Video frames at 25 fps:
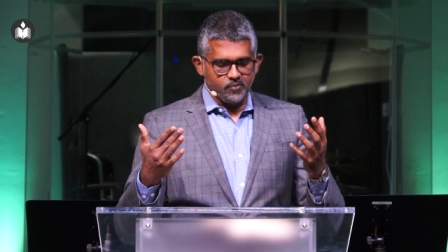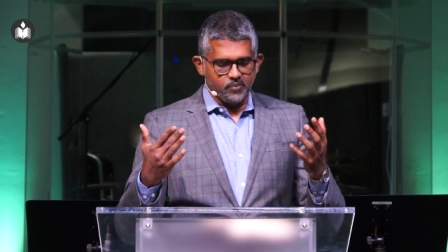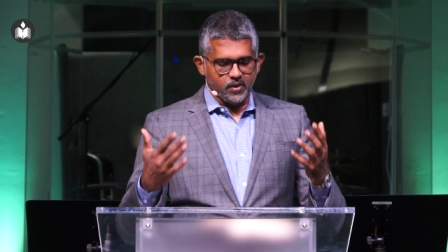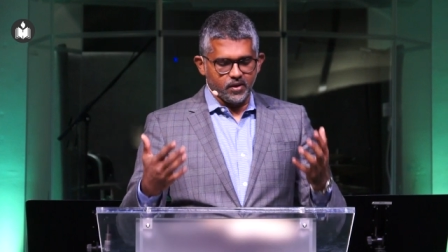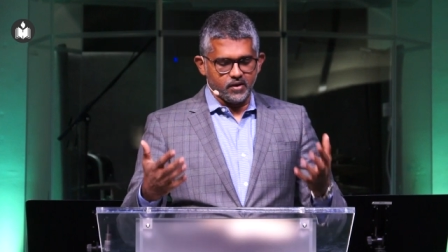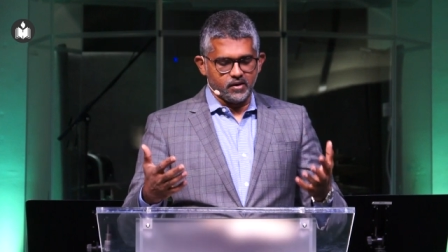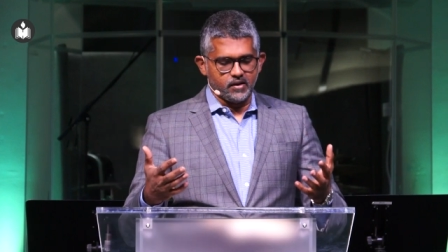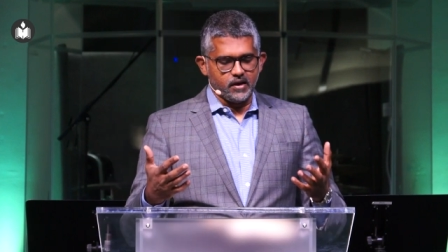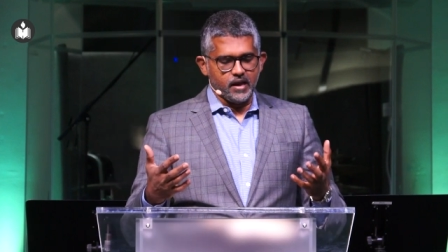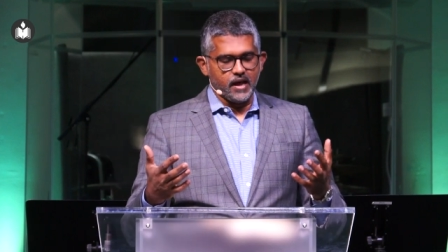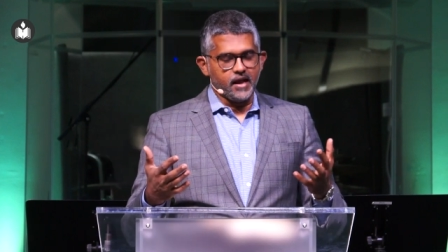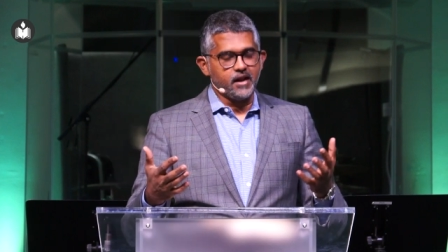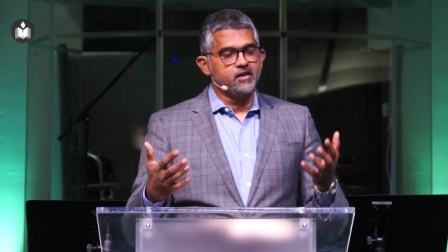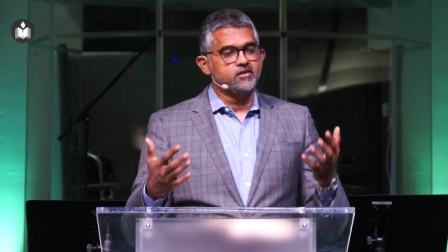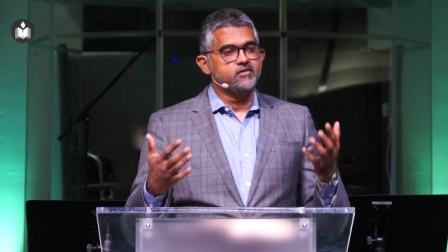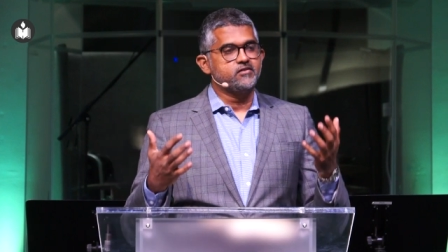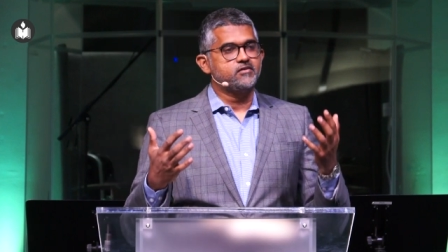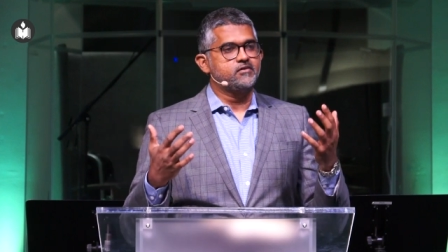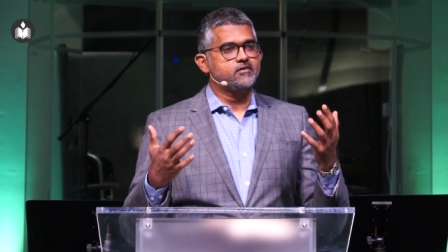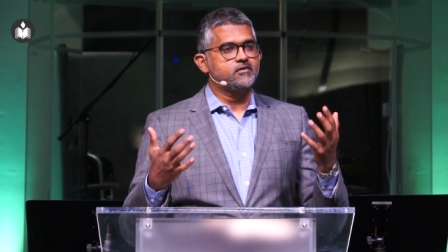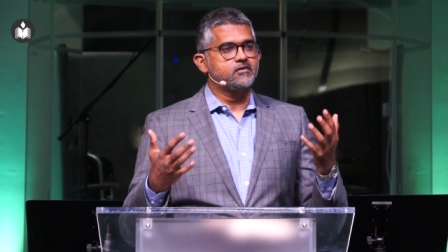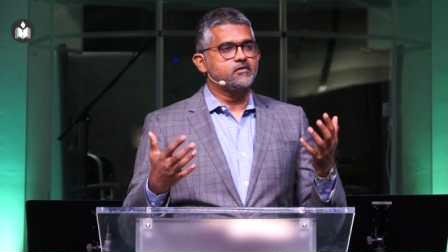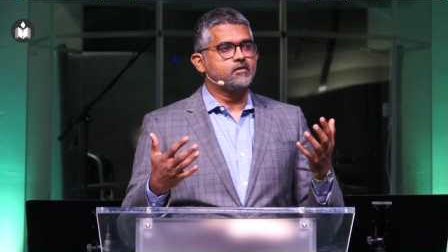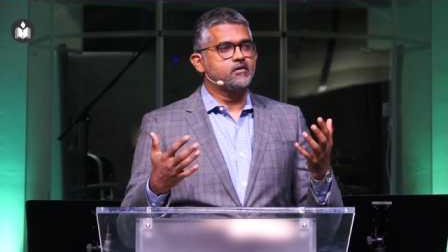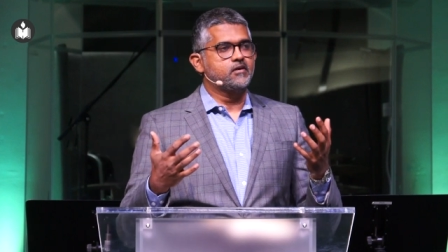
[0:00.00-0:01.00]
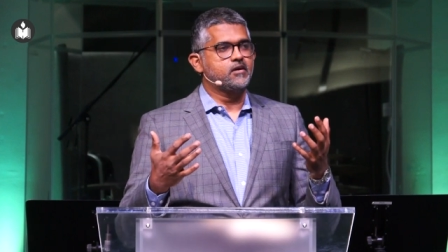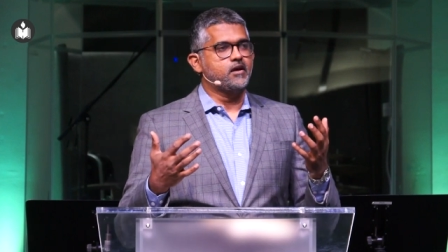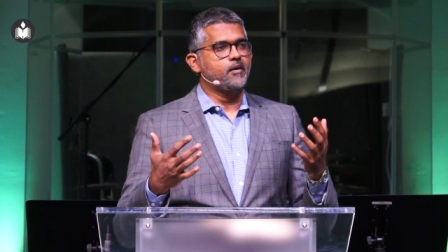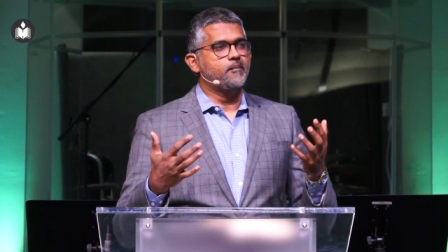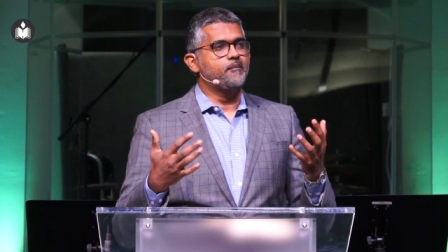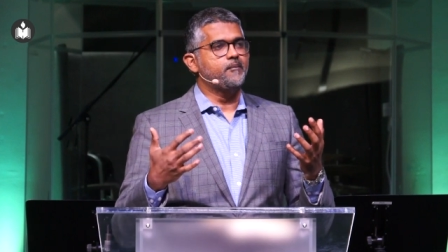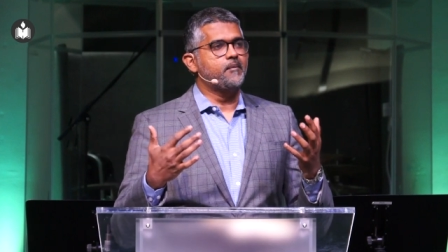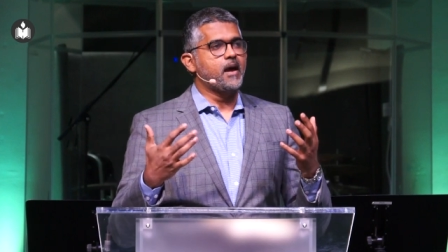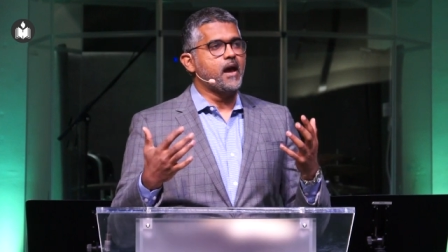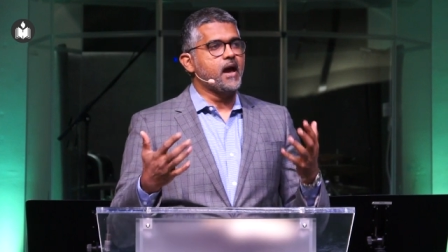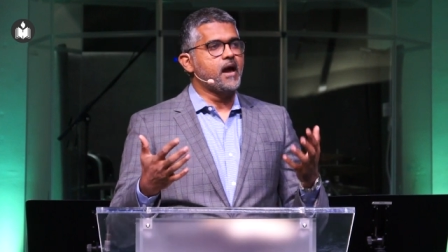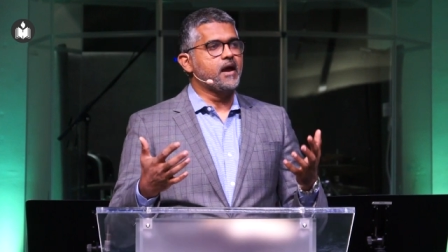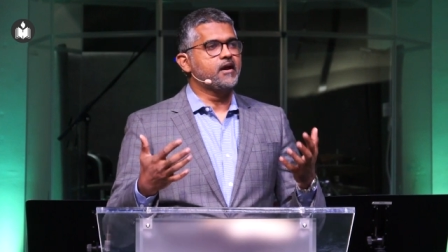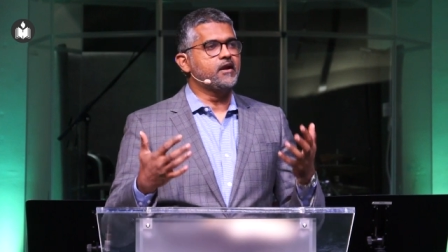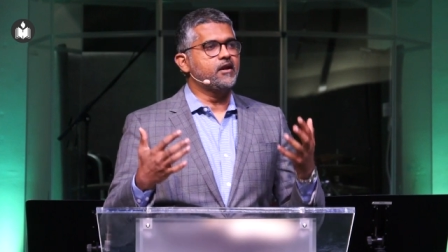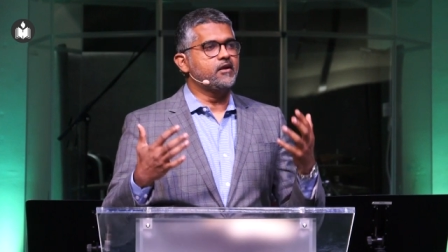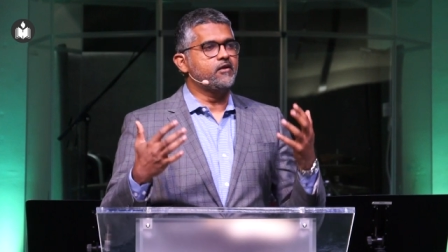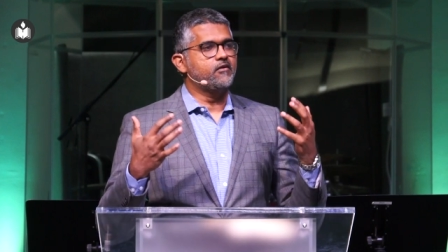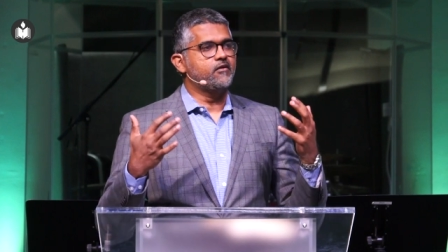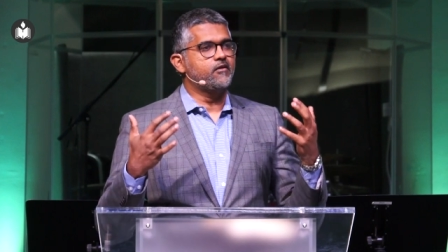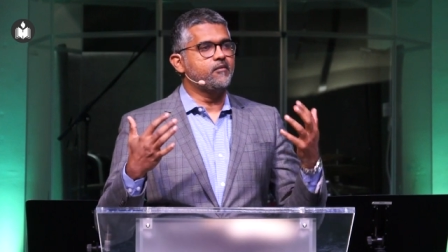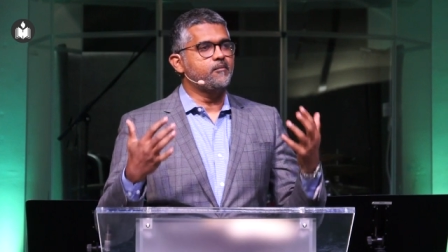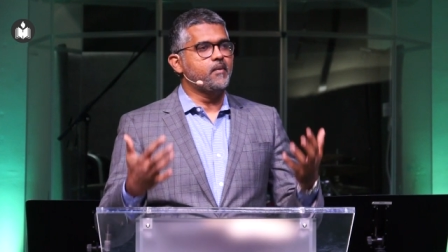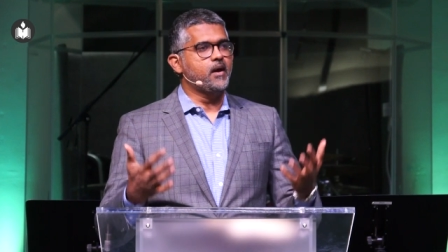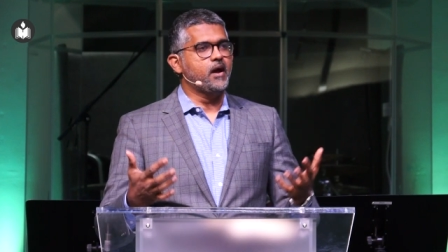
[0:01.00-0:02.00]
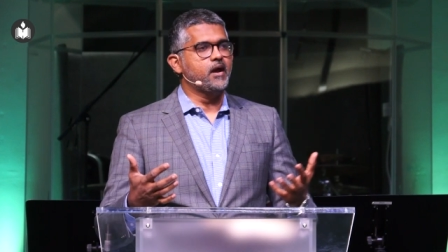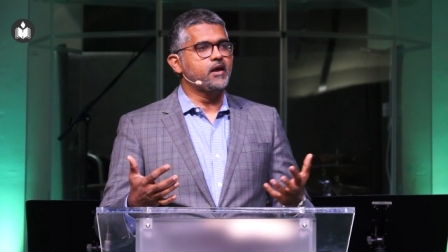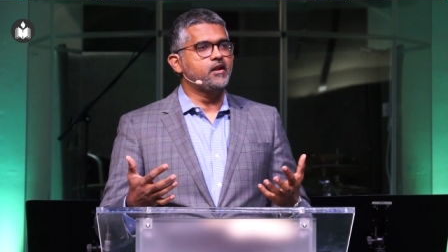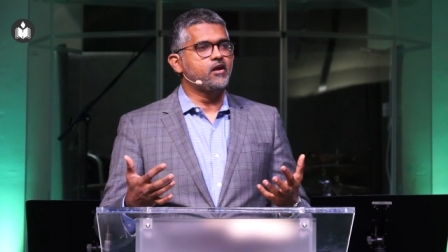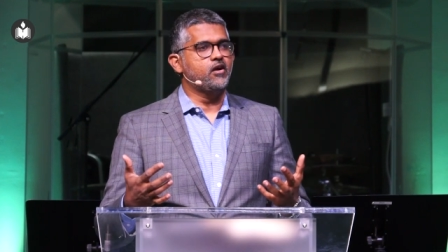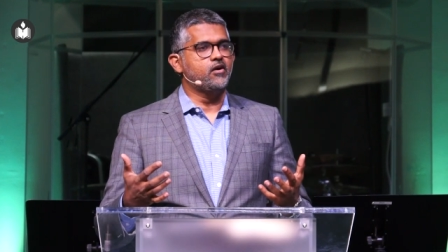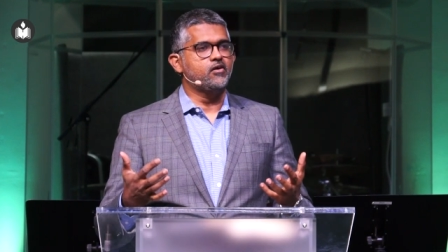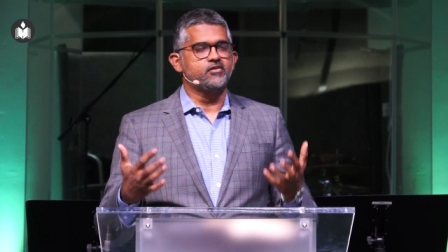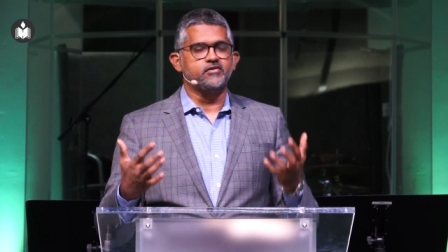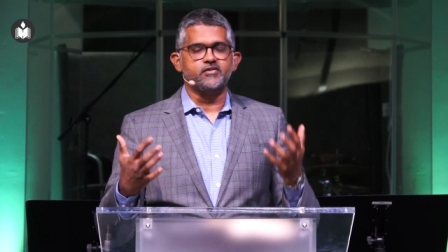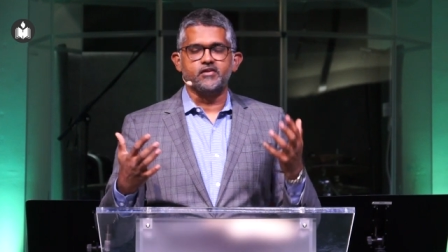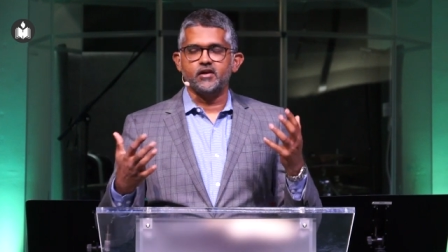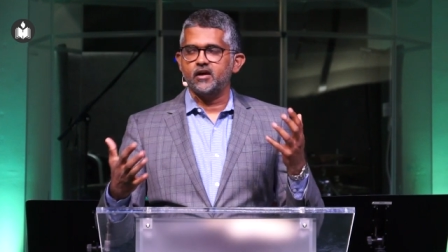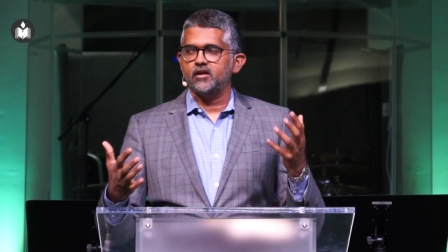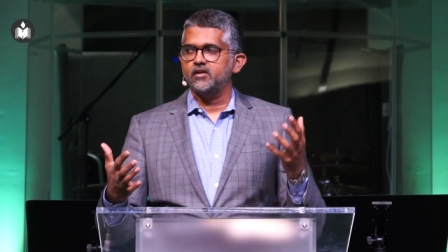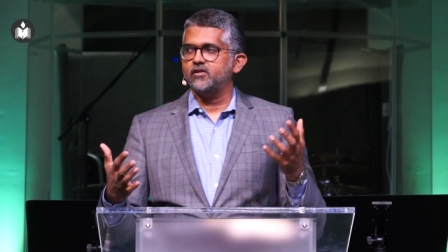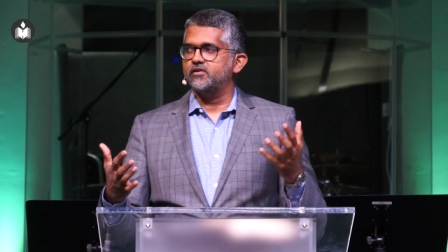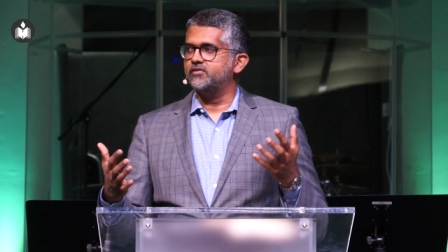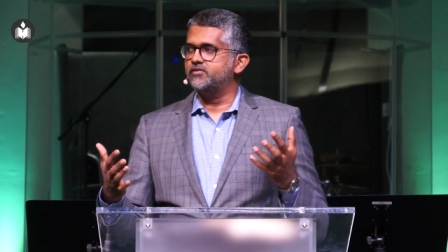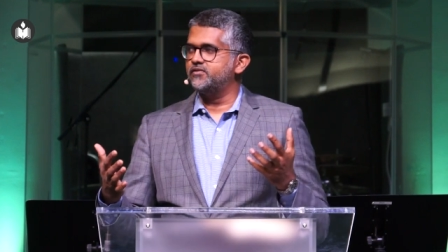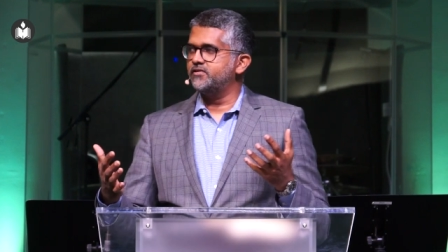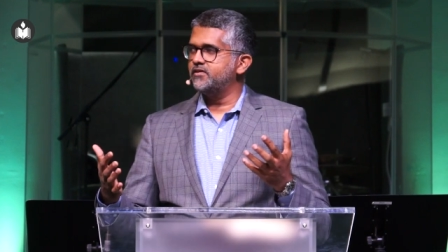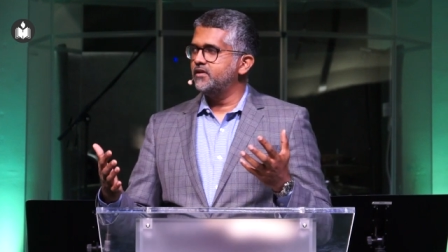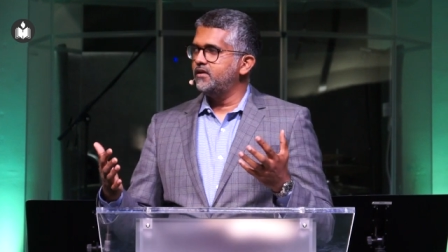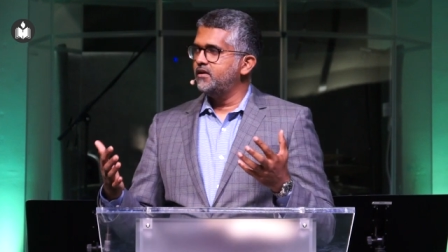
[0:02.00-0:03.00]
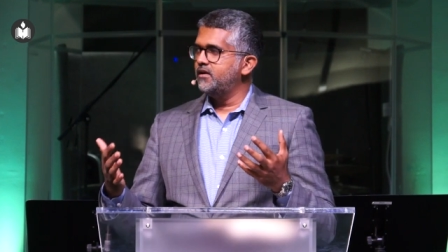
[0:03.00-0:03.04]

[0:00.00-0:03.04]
but let us come back and remind ourselves: